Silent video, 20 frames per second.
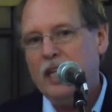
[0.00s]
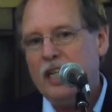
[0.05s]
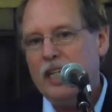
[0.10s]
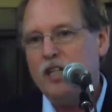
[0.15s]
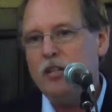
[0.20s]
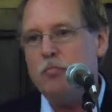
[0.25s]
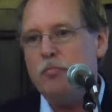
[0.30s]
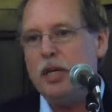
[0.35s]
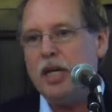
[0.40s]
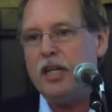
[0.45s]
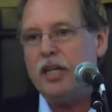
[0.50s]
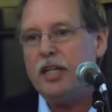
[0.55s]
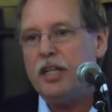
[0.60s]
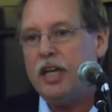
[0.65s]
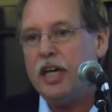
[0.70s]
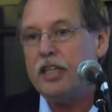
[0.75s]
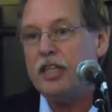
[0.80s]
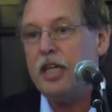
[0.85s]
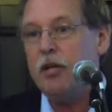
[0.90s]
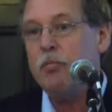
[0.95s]
it meant
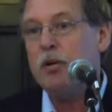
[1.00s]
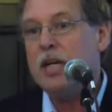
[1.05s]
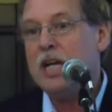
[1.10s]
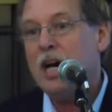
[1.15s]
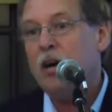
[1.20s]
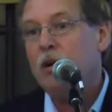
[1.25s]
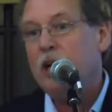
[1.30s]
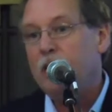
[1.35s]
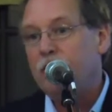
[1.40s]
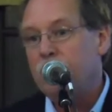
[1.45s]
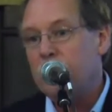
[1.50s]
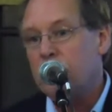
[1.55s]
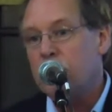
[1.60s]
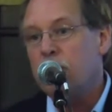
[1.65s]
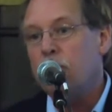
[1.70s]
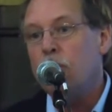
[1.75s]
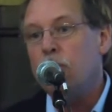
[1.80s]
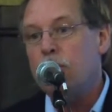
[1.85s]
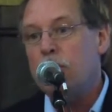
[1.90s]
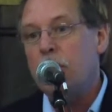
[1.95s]
that they would now have to
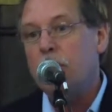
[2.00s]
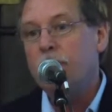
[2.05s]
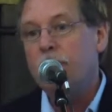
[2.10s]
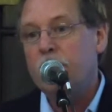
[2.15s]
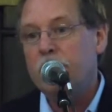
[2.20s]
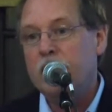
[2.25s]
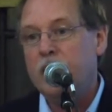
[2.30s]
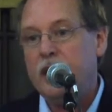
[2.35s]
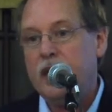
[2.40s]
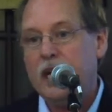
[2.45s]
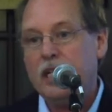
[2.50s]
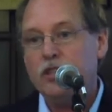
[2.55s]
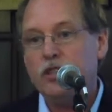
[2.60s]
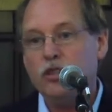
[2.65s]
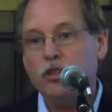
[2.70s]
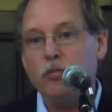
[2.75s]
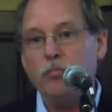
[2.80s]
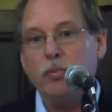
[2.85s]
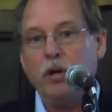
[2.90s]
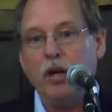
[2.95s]
co govern the
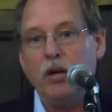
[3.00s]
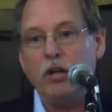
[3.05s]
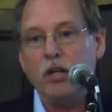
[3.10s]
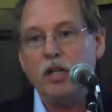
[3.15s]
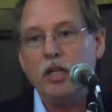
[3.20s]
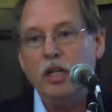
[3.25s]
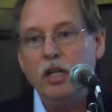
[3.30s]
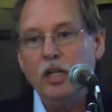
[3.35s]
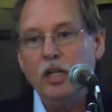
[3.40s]
national park